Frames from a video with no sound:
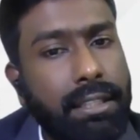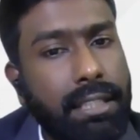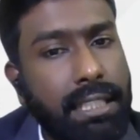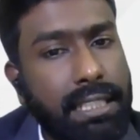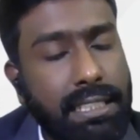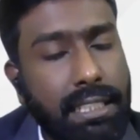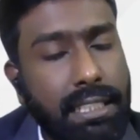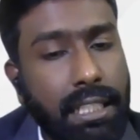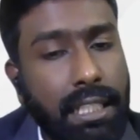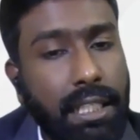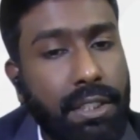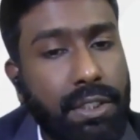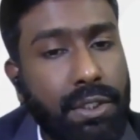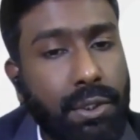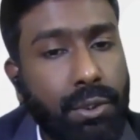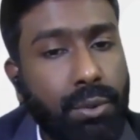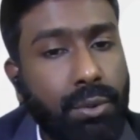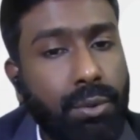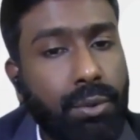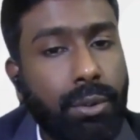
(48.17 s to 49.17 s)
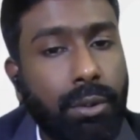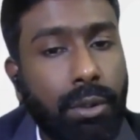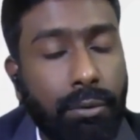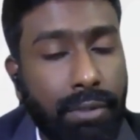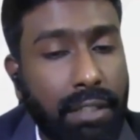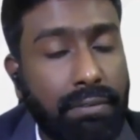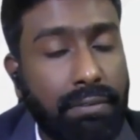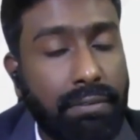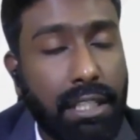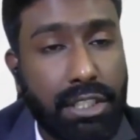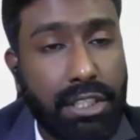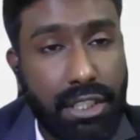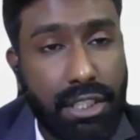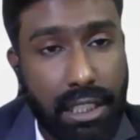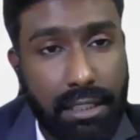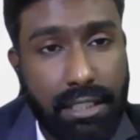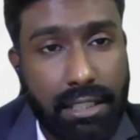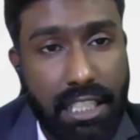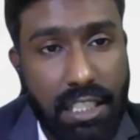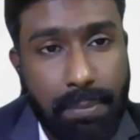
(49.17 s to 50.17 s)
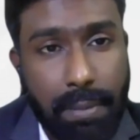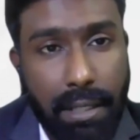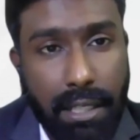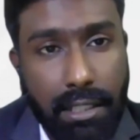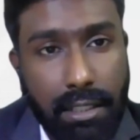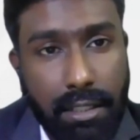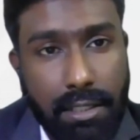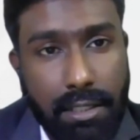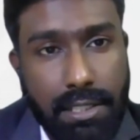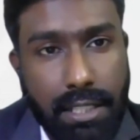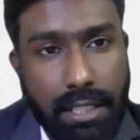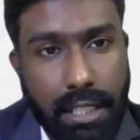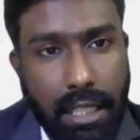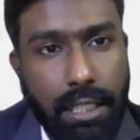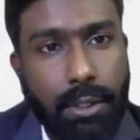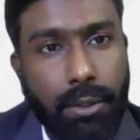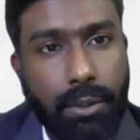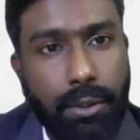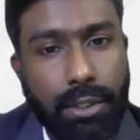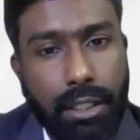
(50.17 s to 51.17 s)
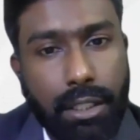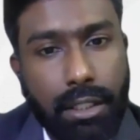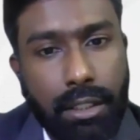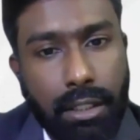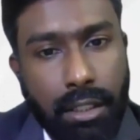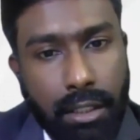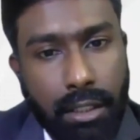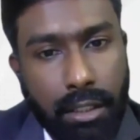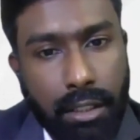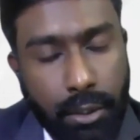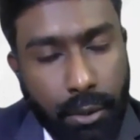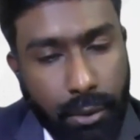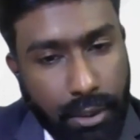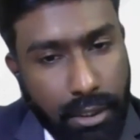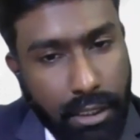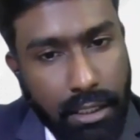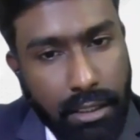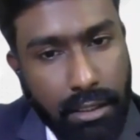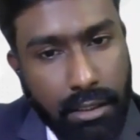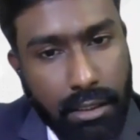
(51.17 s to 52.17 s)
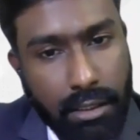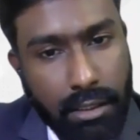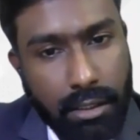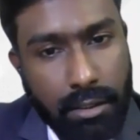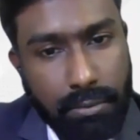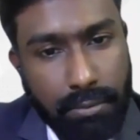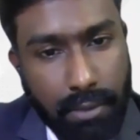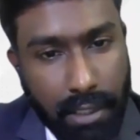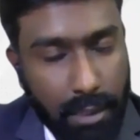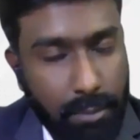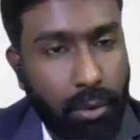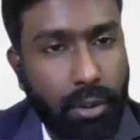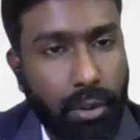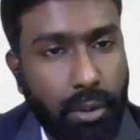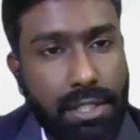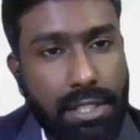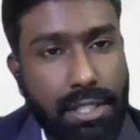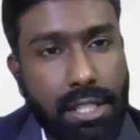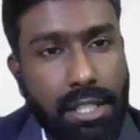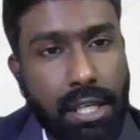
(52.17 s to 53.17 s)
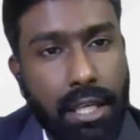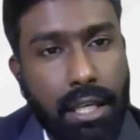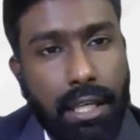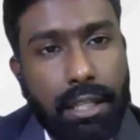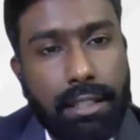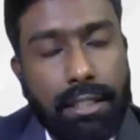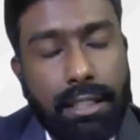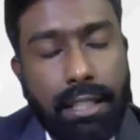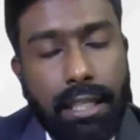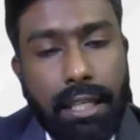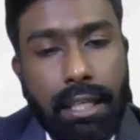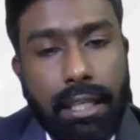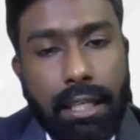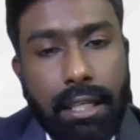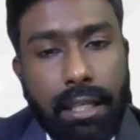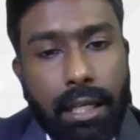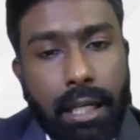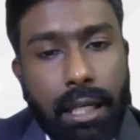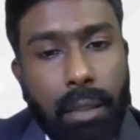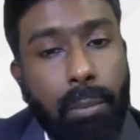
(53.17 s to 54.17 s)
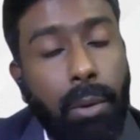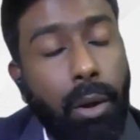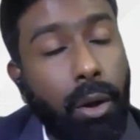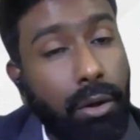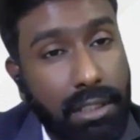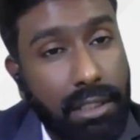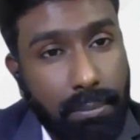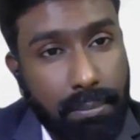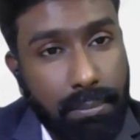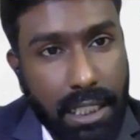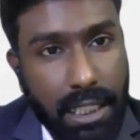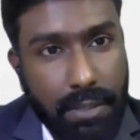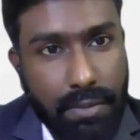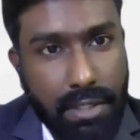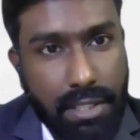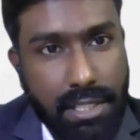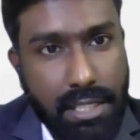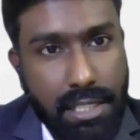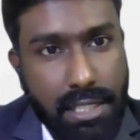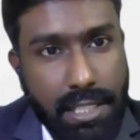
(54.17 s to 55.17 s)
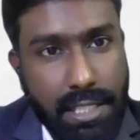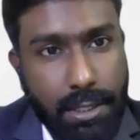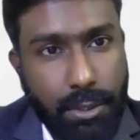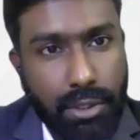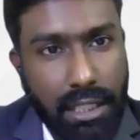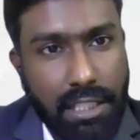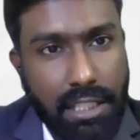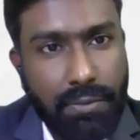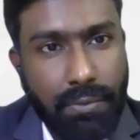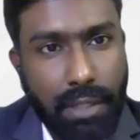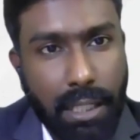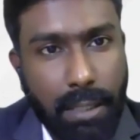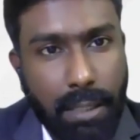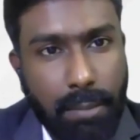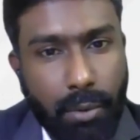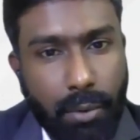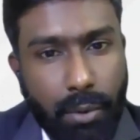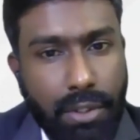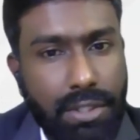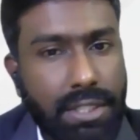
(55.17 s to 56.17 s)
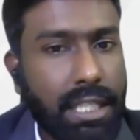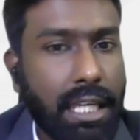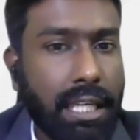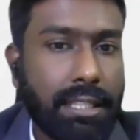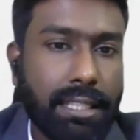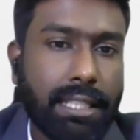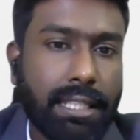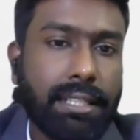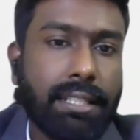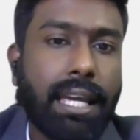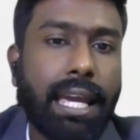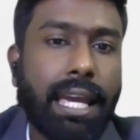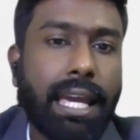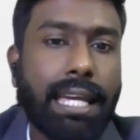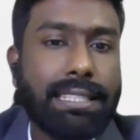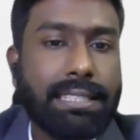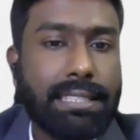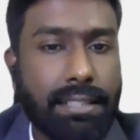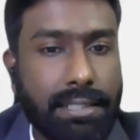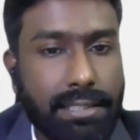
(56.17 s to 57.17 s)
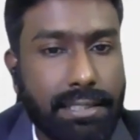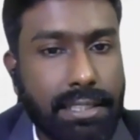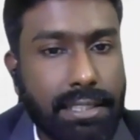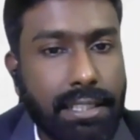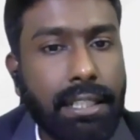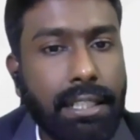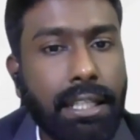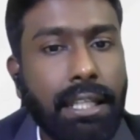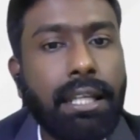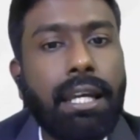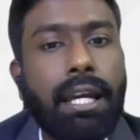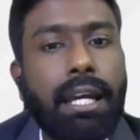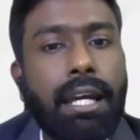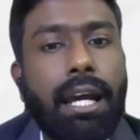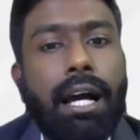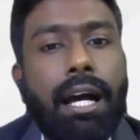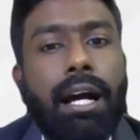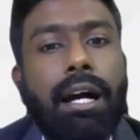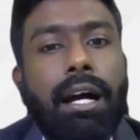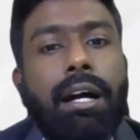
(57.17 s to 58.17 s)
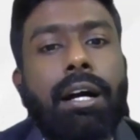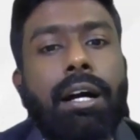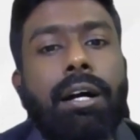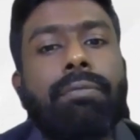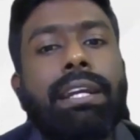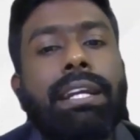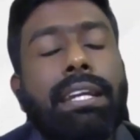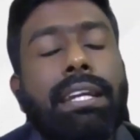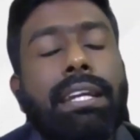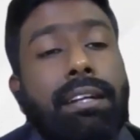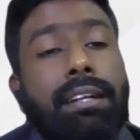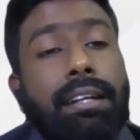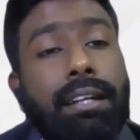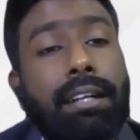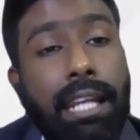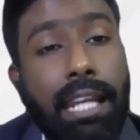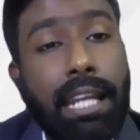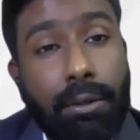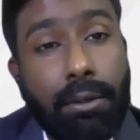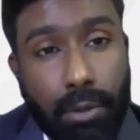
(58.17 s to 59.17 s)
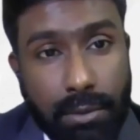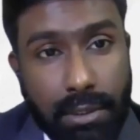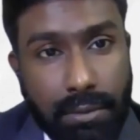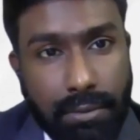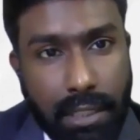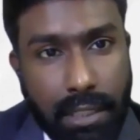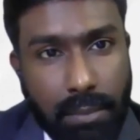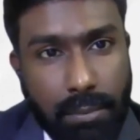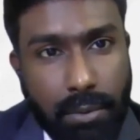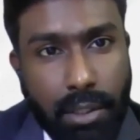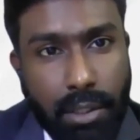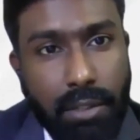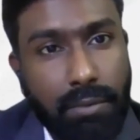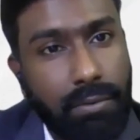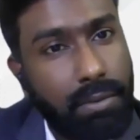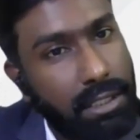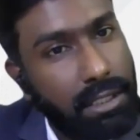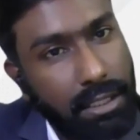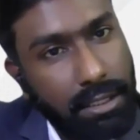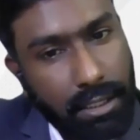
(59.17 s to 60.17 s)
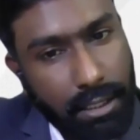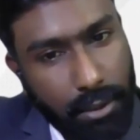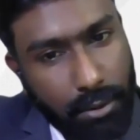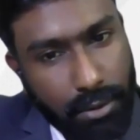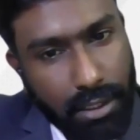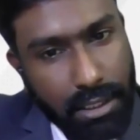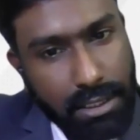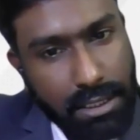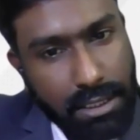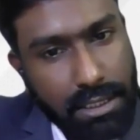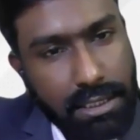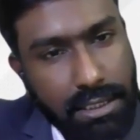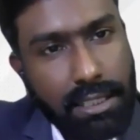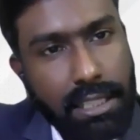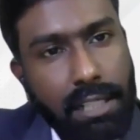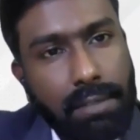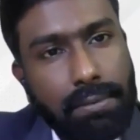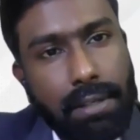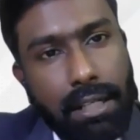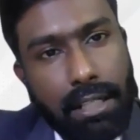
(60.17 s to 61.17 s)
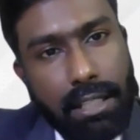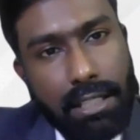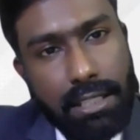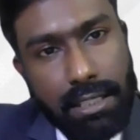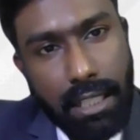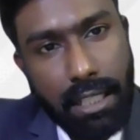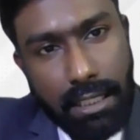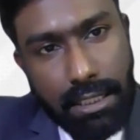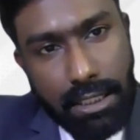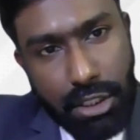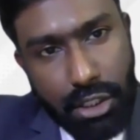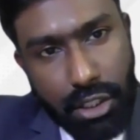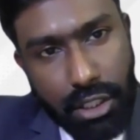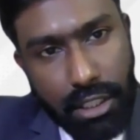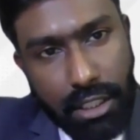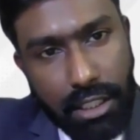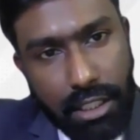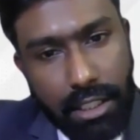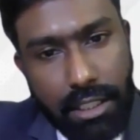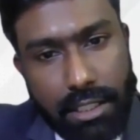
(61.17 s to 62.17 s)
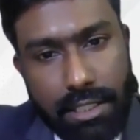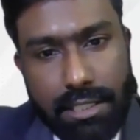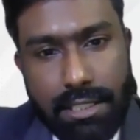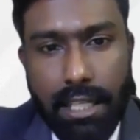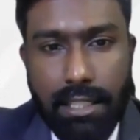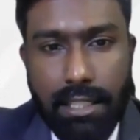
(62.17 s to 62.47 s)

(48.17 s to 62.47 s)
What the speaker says: this leads to when we inject these particles into the uterine fibroids, they block the blood vessels to these fibroids, and then as a result, we dig a grave for the fibroid within the uterus itself, and it starts shrinking in